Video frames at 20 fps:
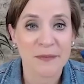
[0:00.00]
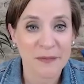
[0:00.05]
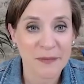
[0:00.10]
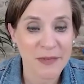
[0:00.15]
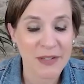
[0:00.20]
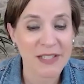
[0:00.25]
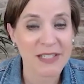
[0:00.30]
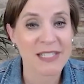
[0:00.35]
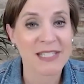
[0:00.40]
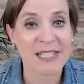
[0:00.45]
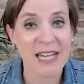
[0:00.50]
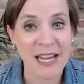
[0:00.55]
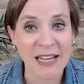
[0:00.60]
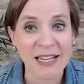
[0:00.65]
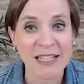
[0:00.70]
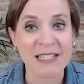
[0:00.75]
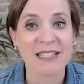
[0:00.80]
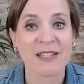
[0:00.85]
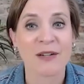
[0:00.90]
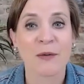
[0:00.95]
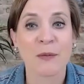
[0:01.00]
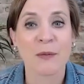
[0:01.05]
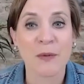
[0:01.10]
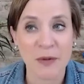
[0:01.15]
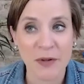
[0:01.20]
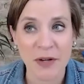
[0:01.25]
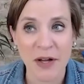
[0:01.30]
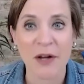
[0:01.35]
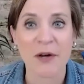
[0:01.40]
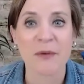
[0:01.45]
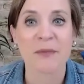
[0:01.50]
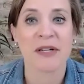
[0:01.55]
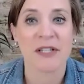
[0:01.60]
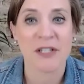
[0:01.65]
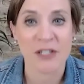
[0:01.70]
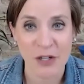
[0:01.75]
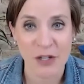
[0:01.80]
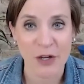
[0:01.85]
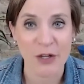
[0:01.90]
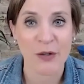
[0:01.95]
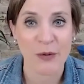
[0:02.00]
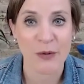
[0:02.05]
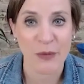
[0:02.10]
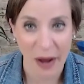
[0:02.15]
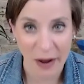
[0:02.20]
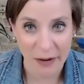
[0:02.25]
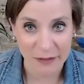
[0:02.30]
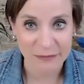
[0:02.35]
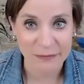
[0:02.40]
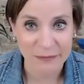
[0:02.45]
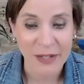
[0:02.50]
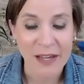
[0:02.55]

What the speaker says: The state will come and shut you down.